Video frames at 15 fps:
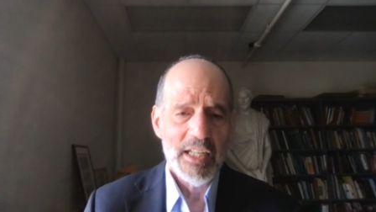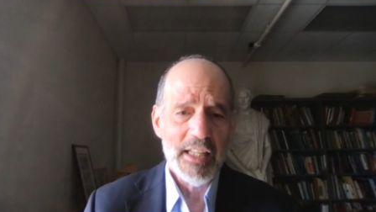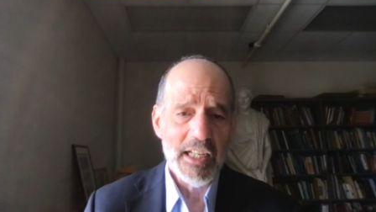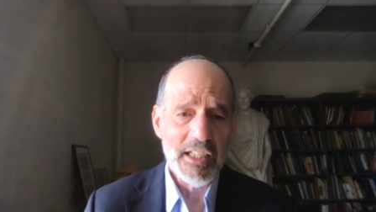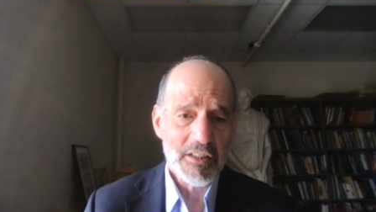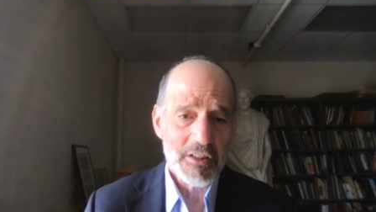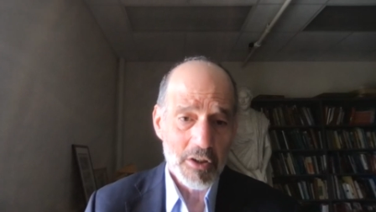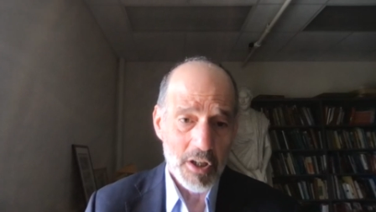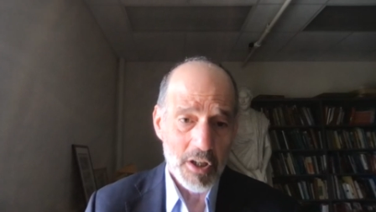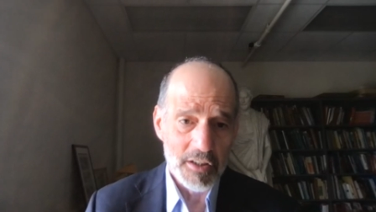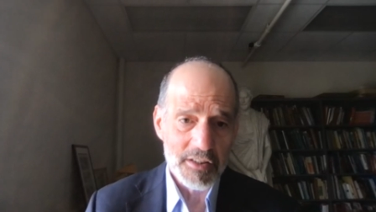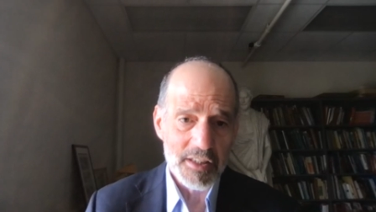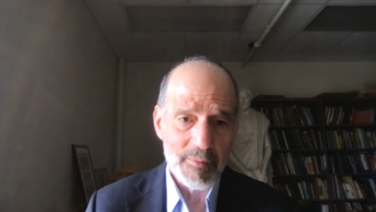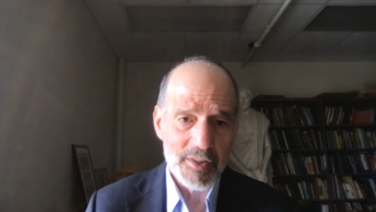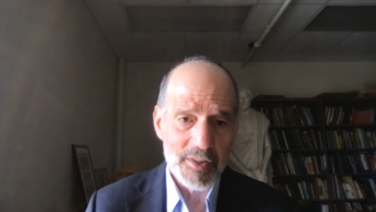He then
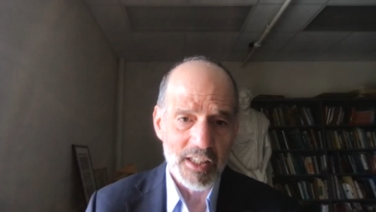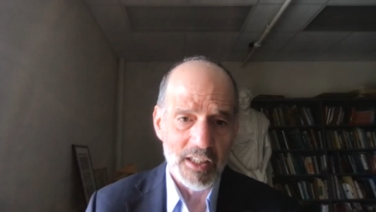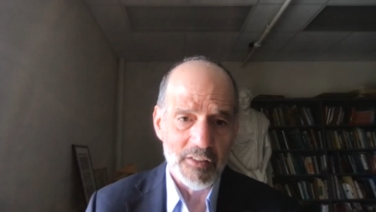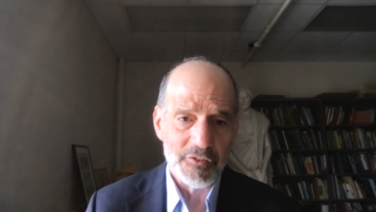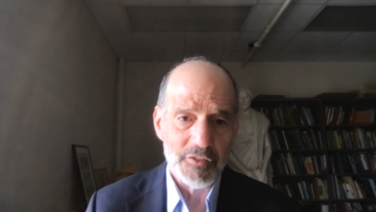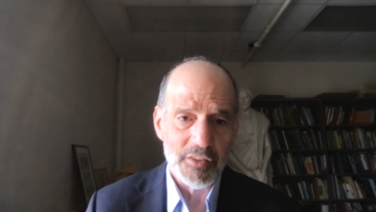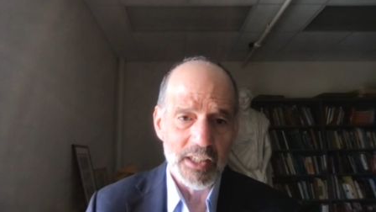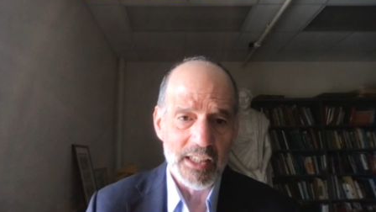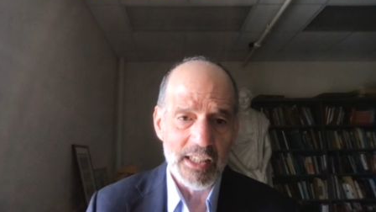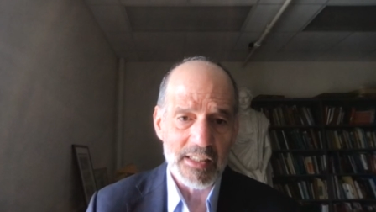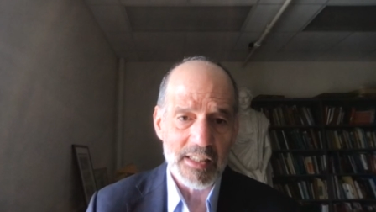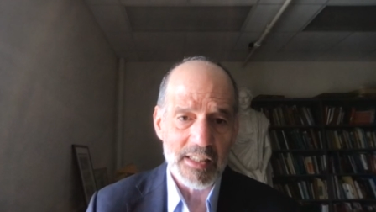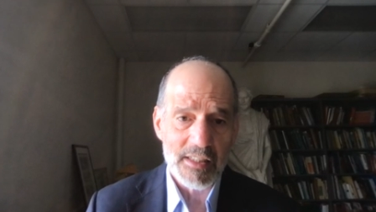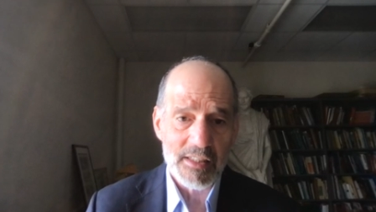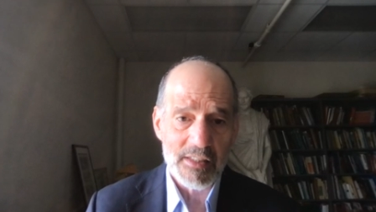calls himself, he
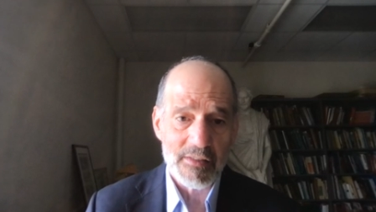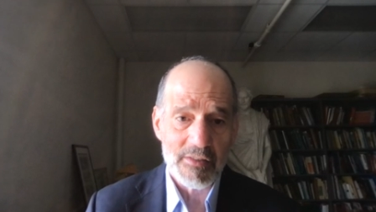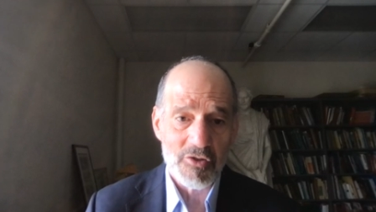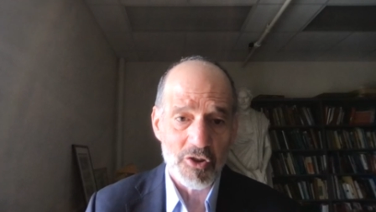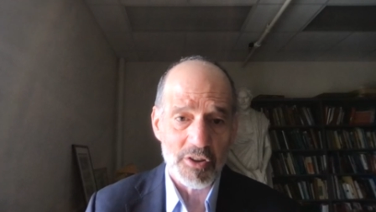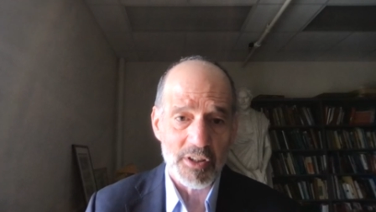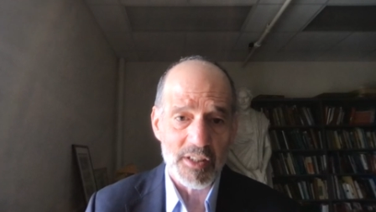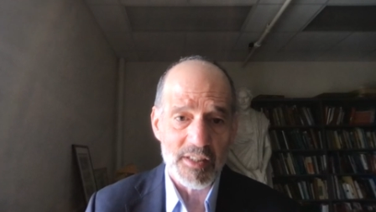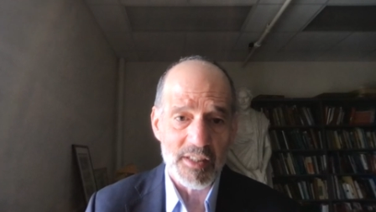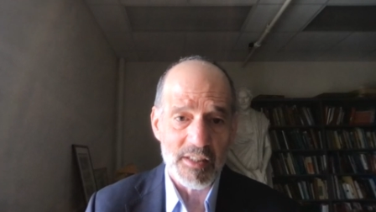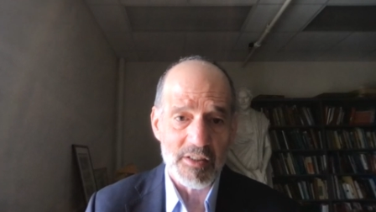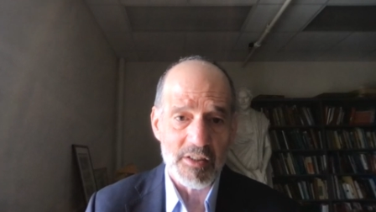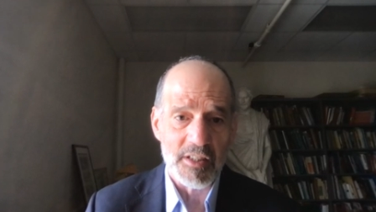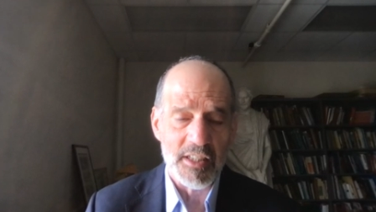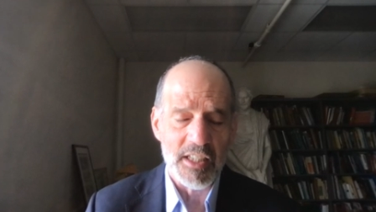gets his Julius
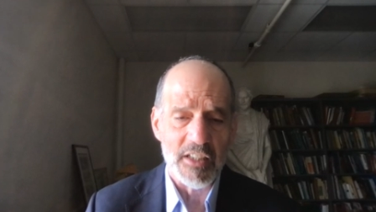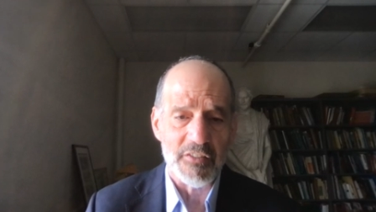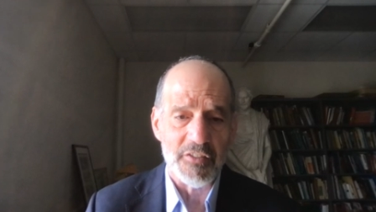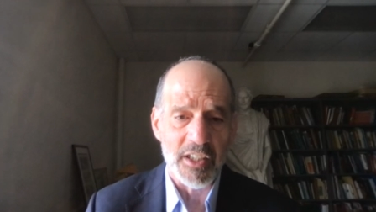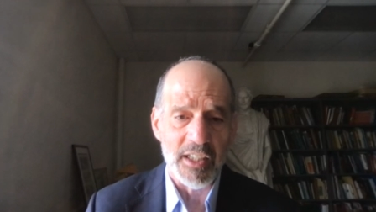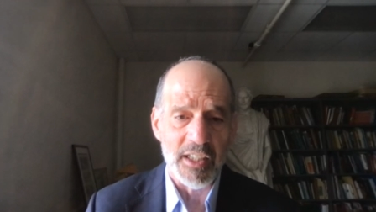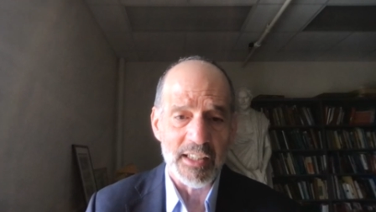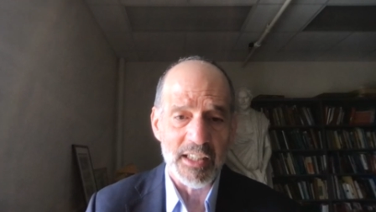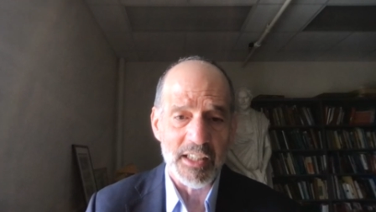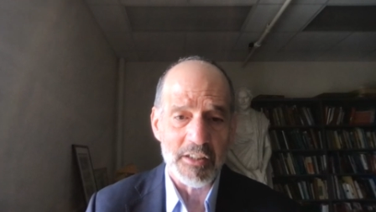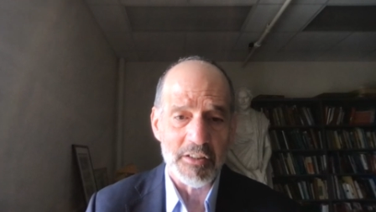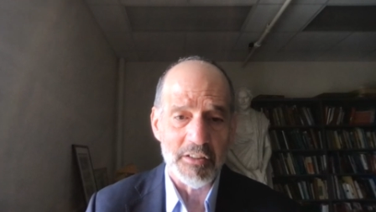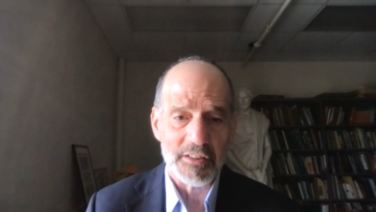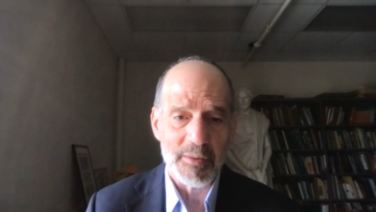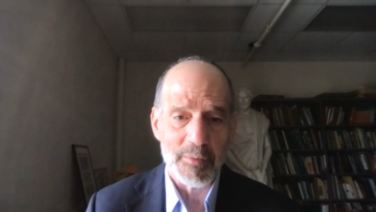Caesar deified, and he
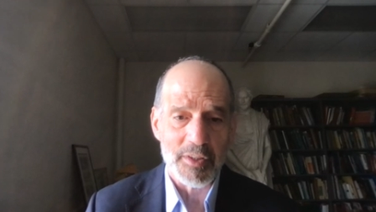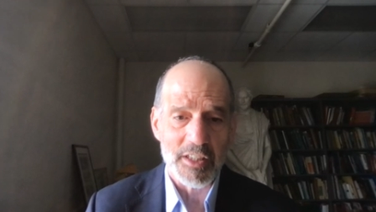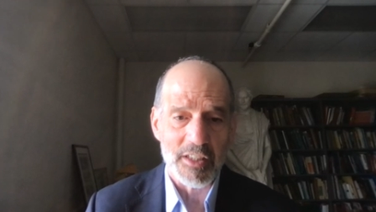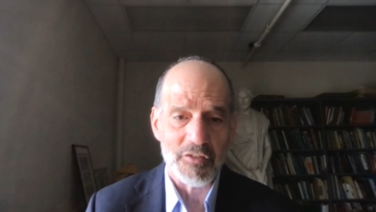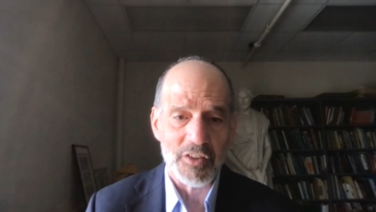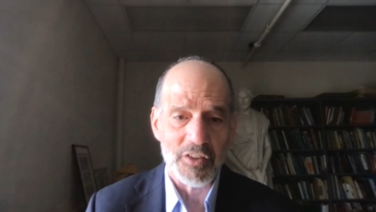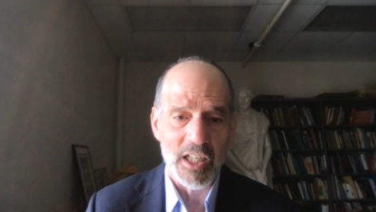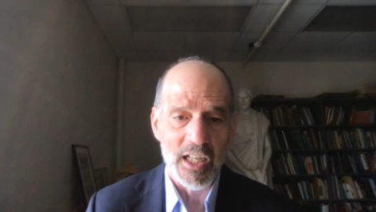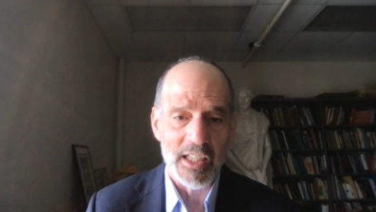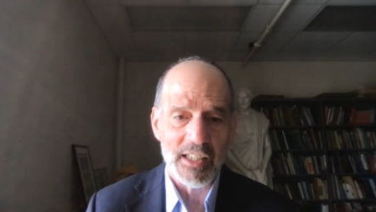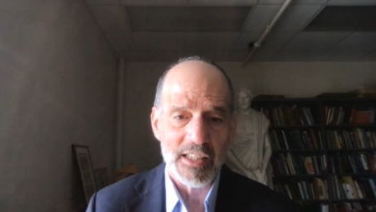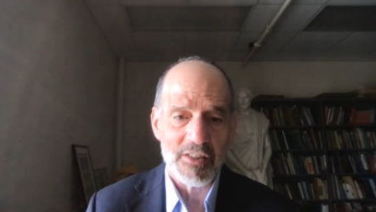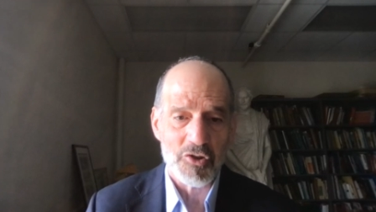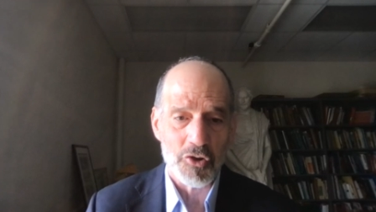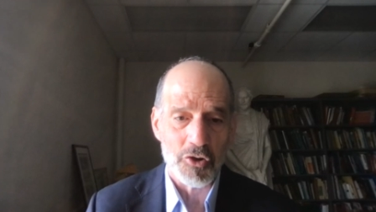calls himself
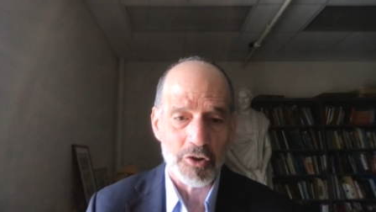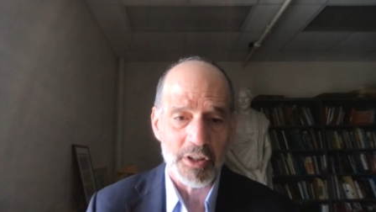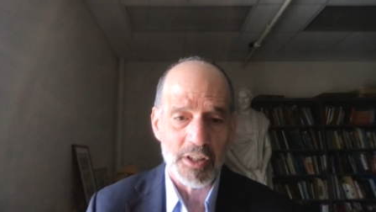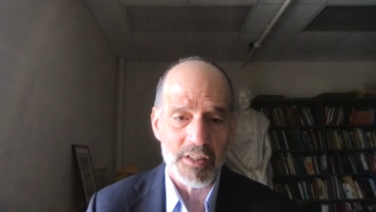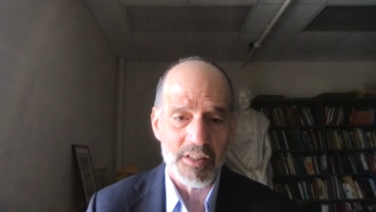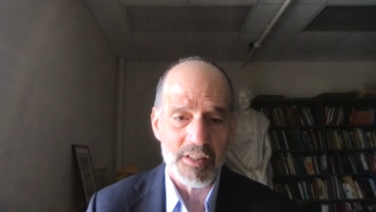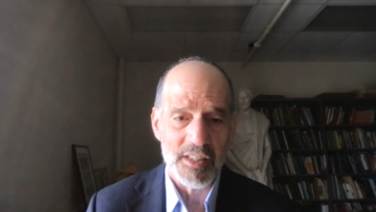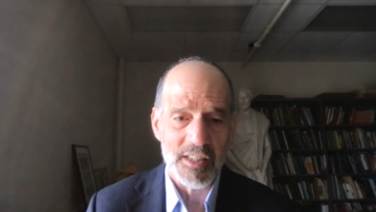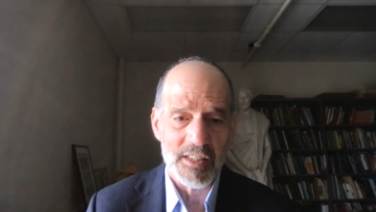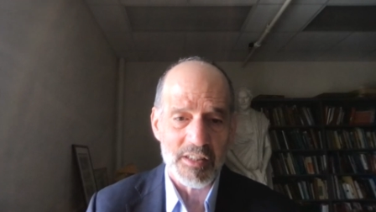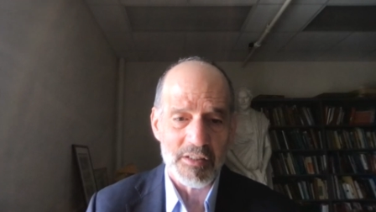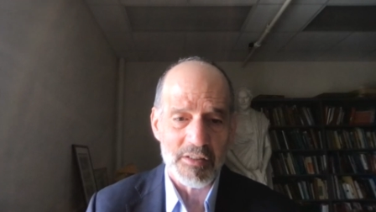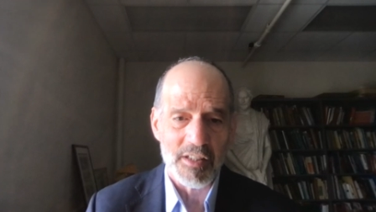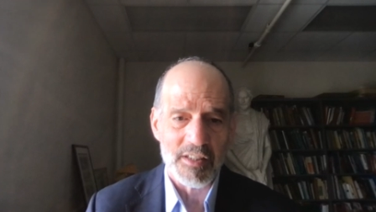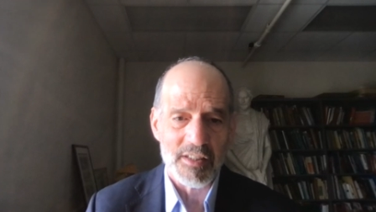Gaius Julius
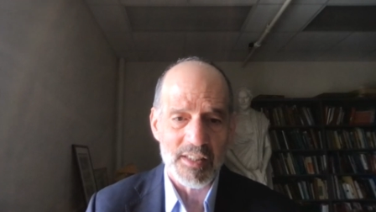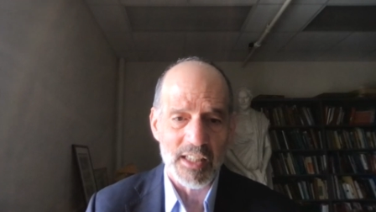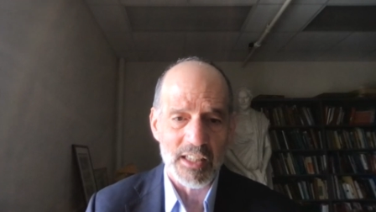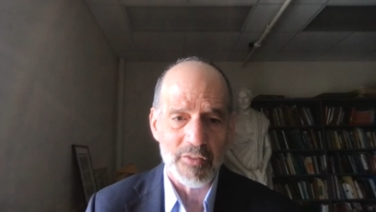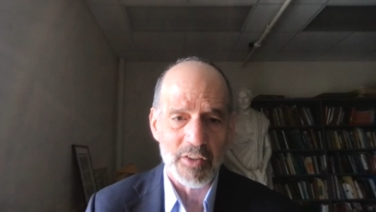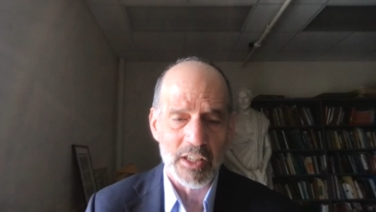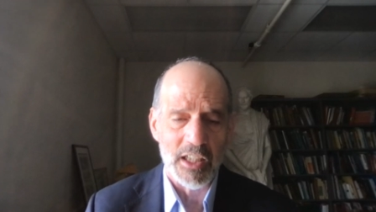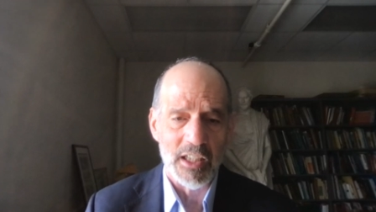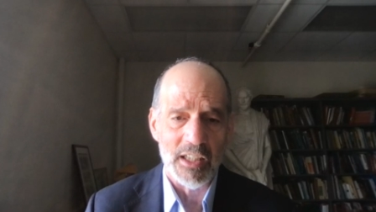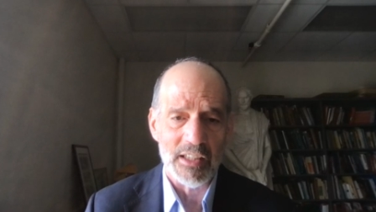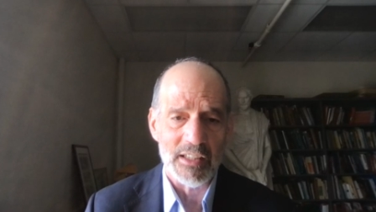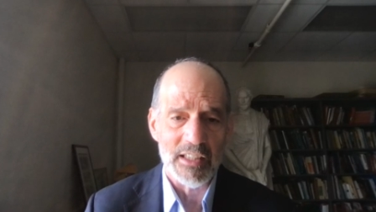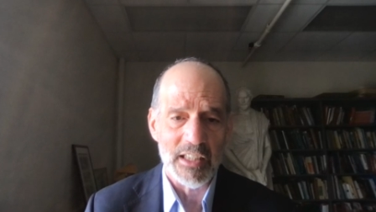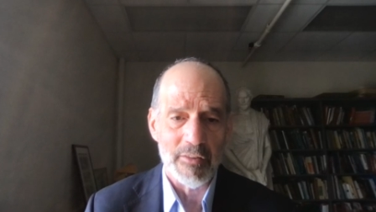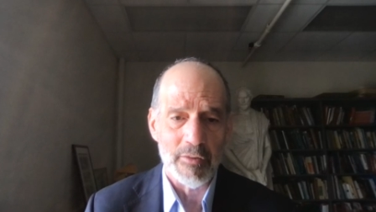Caesar, the son of a
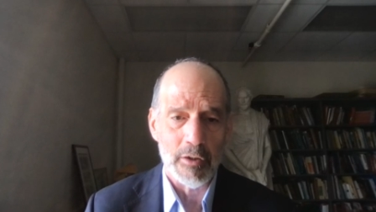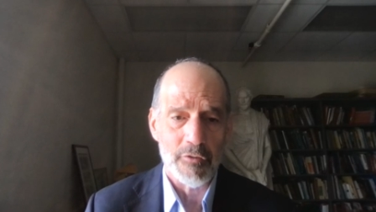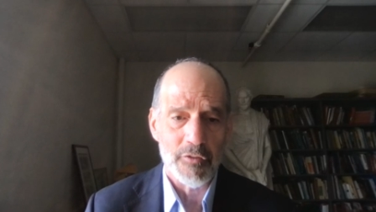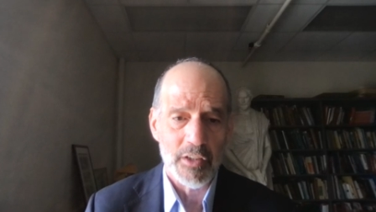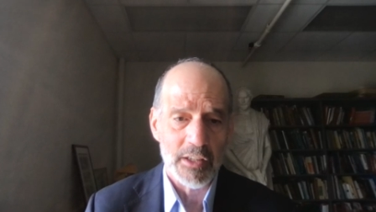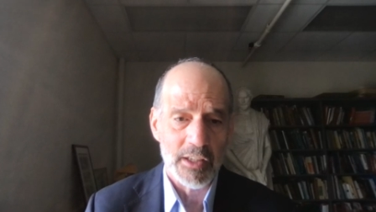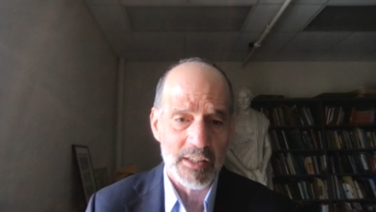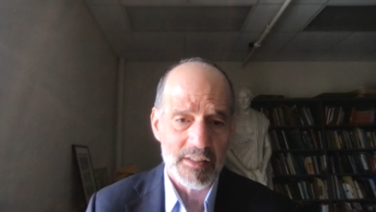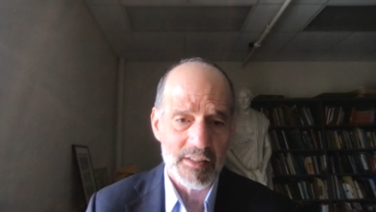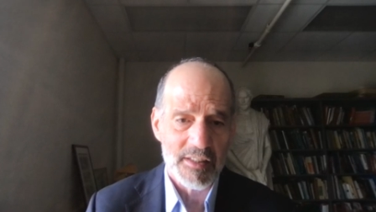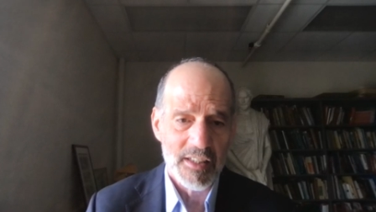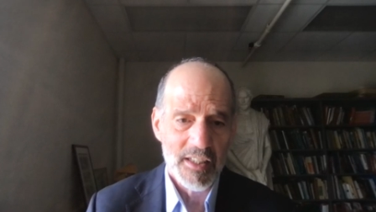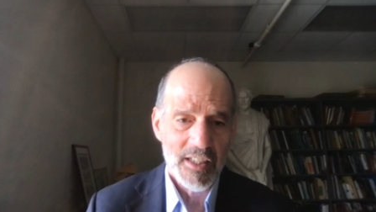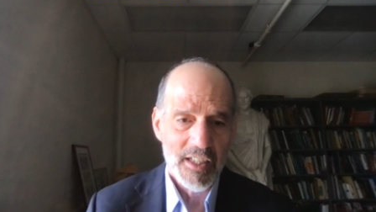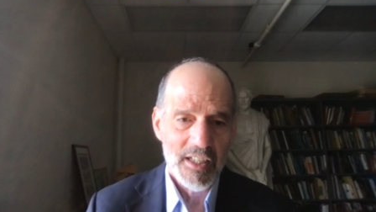god, Divi Filius.